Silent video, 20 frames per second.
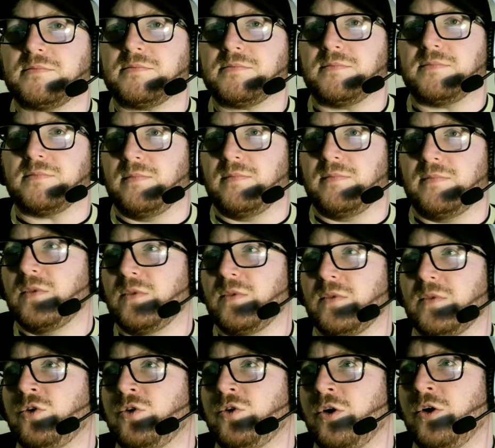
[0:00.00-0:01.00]
Corner for
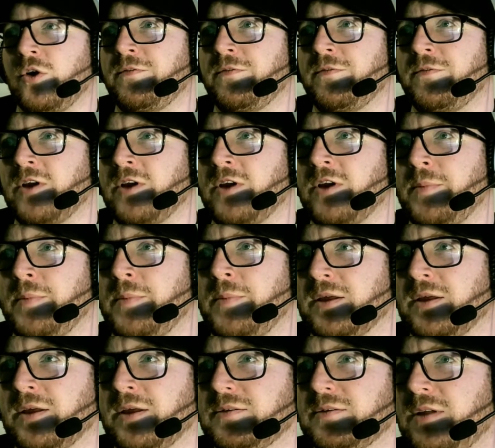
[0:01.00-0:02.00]
Derby,
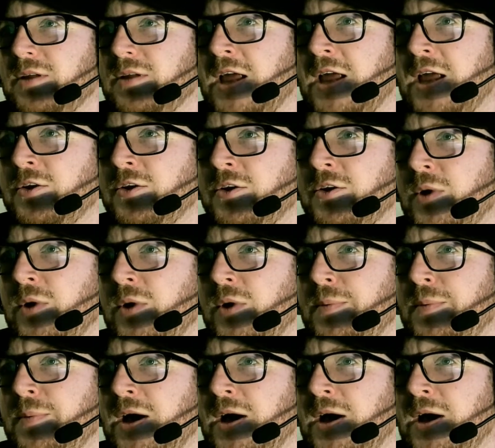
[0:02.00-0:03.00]
headed away by
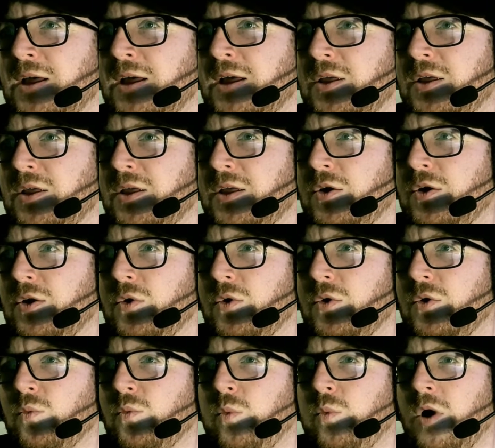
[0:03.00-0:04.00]
Worrell.